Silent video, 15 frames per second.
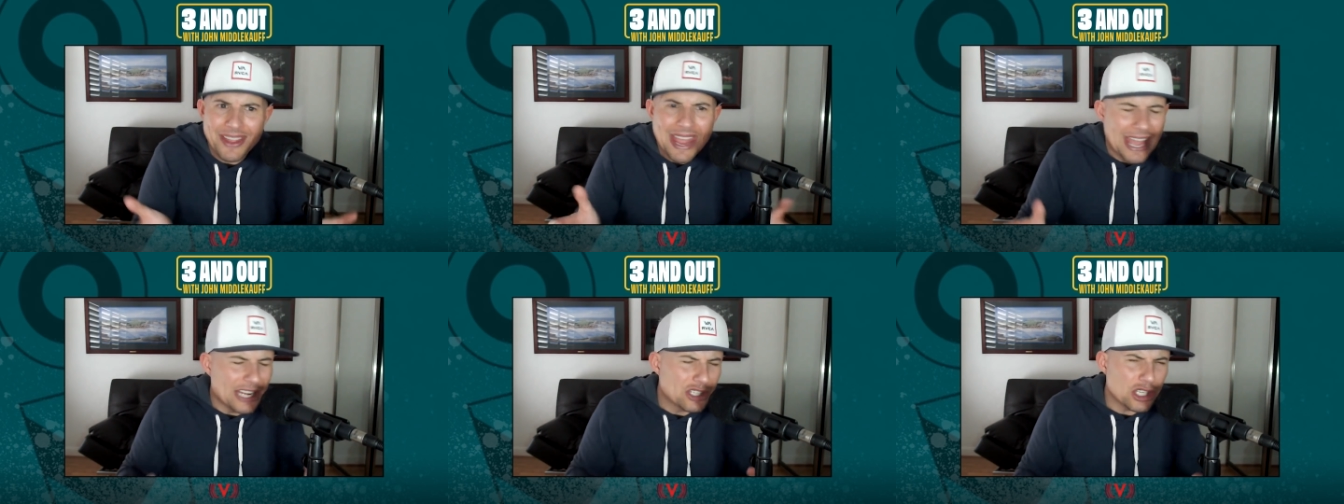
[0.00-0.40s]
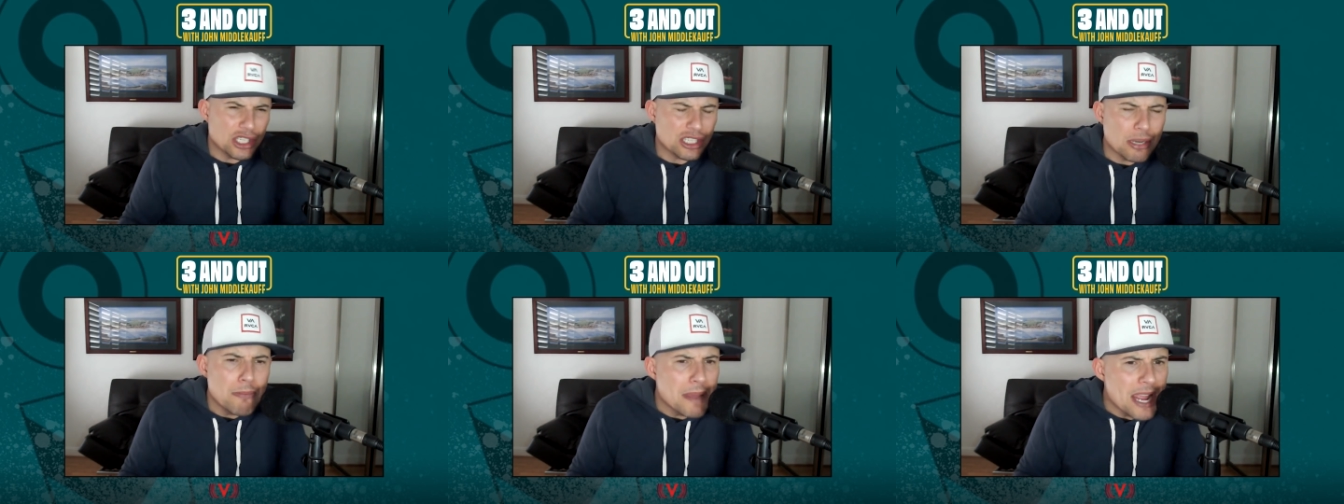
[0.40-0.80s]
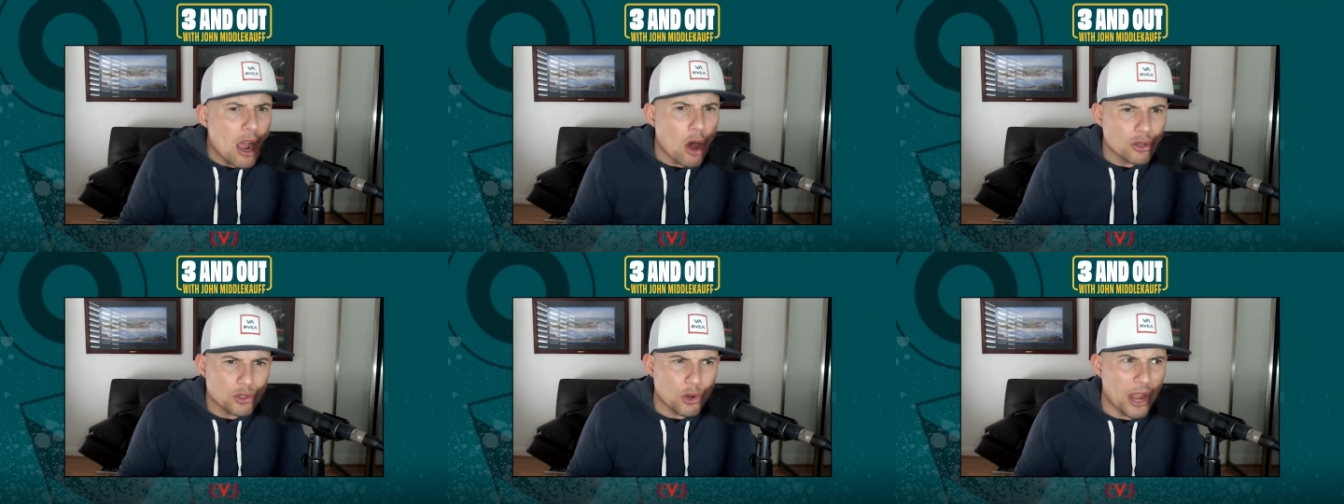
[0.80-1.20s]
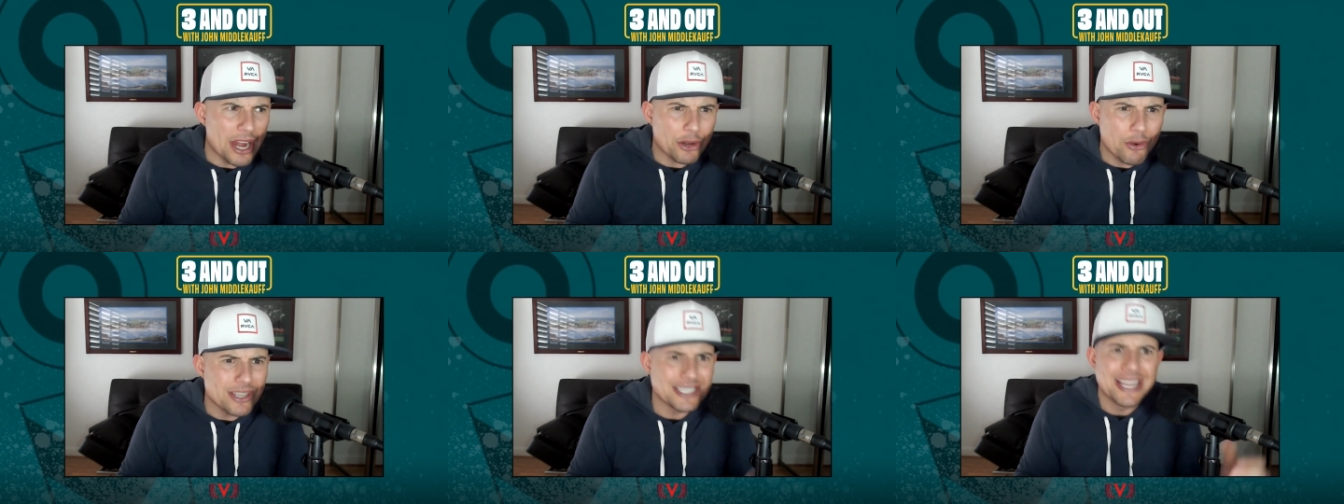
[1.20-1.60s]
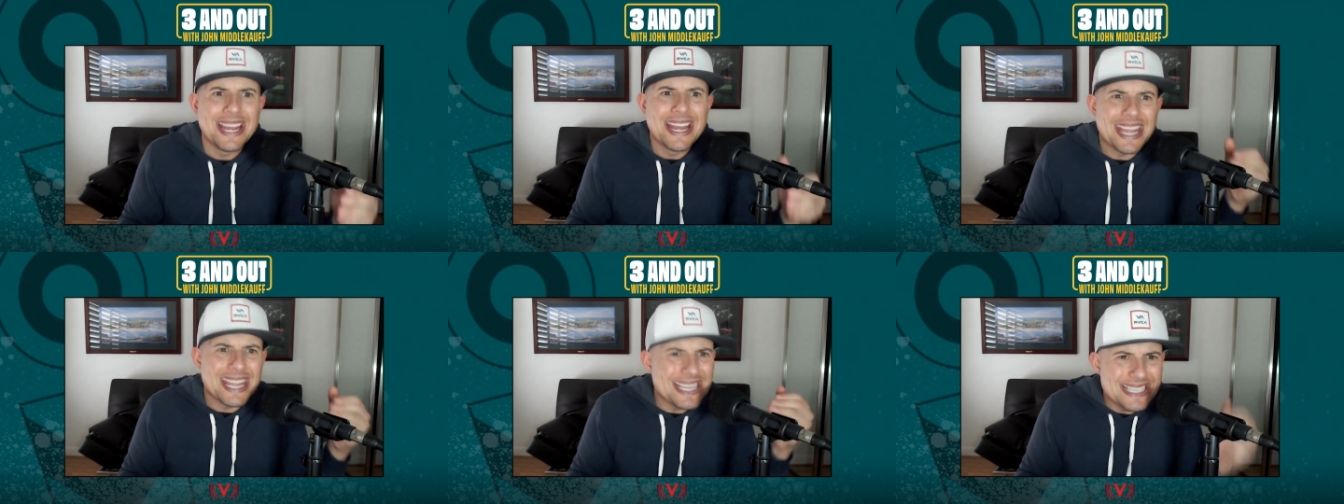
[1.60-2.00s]
It's just, to me, also kind of crazy.
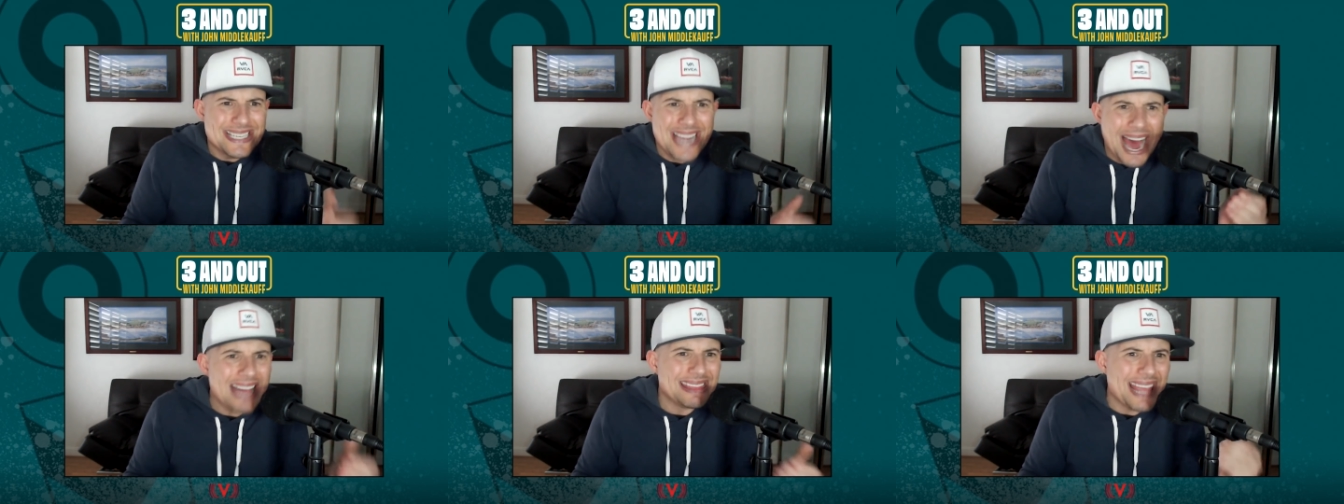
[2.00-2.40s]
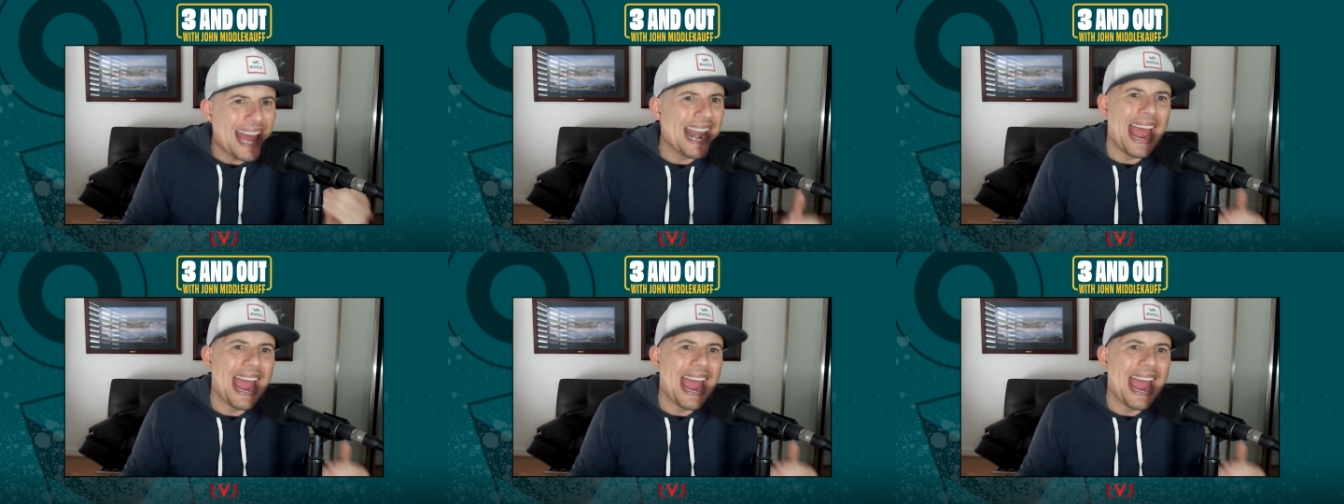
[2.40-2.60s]
He's not that